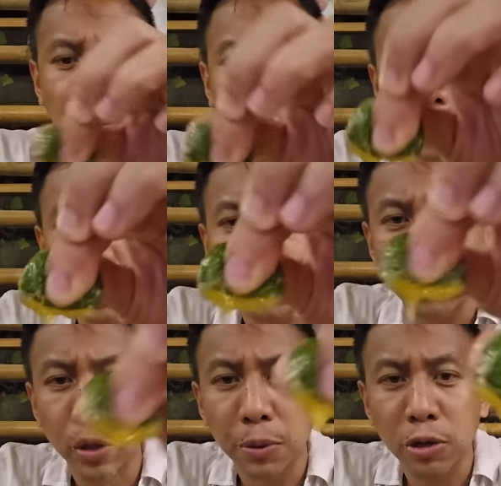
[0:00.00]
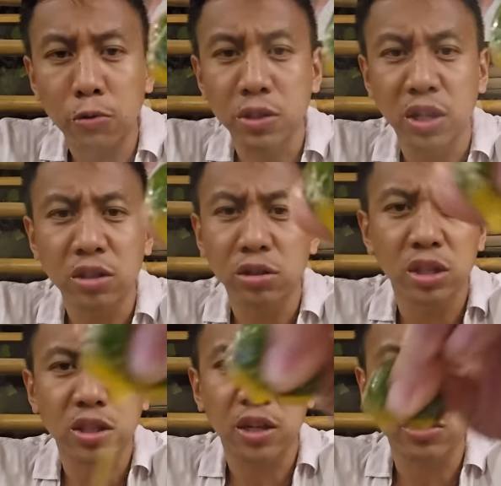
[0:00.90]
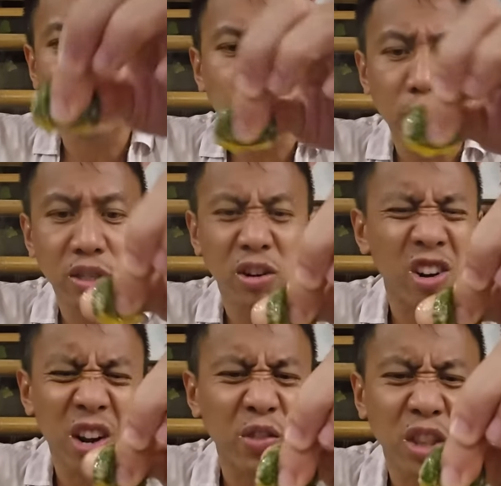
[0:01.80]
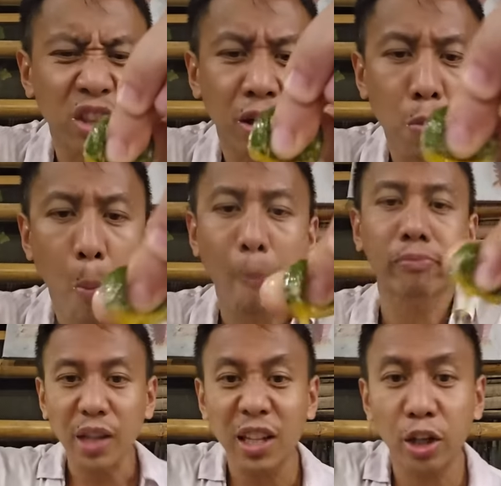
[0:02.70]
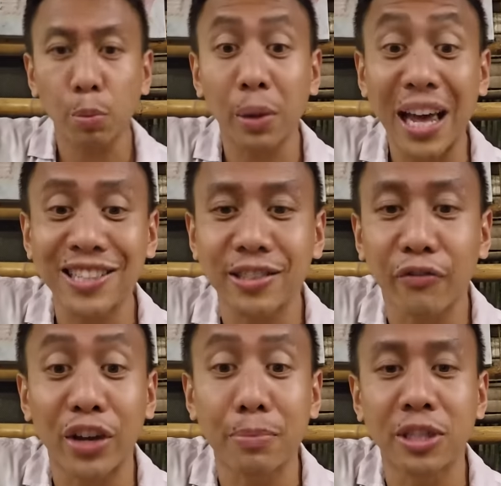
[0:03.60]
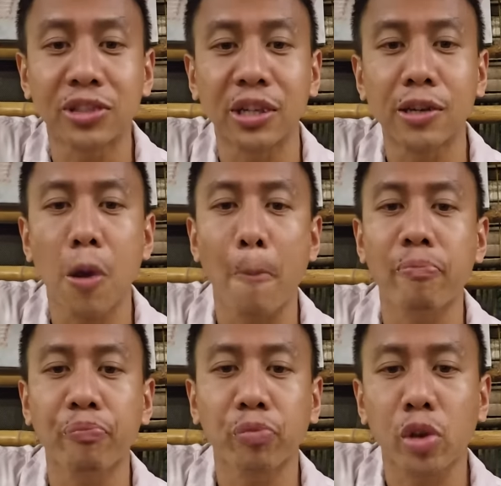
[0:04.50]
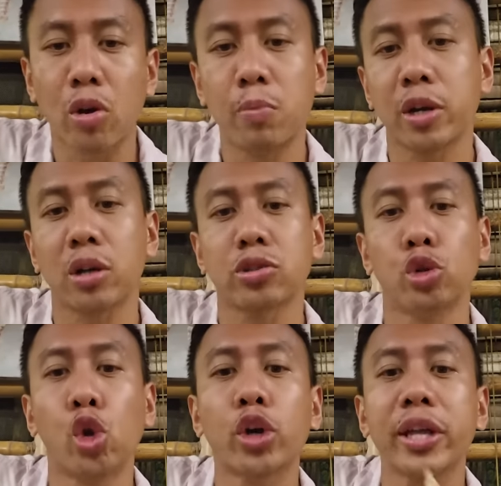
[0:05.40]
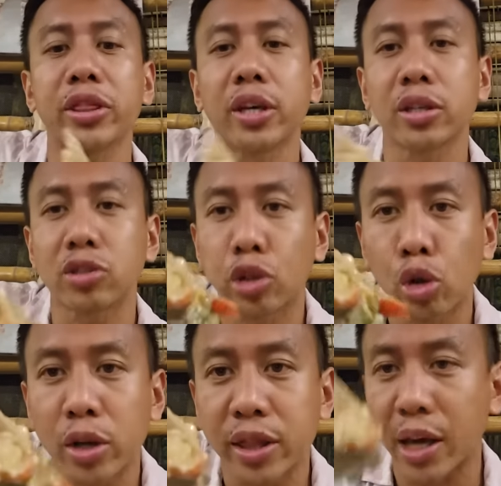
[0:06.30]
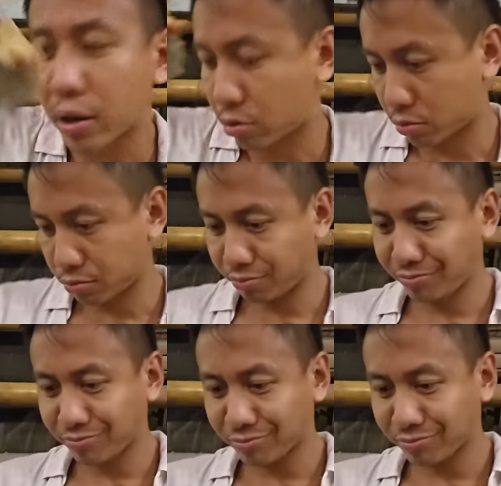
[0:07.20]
used in Filipino cuisine. You just like squeeze it on everything. A little blast of vitamin C. Oh my gosh, look at this. Look at that. Oh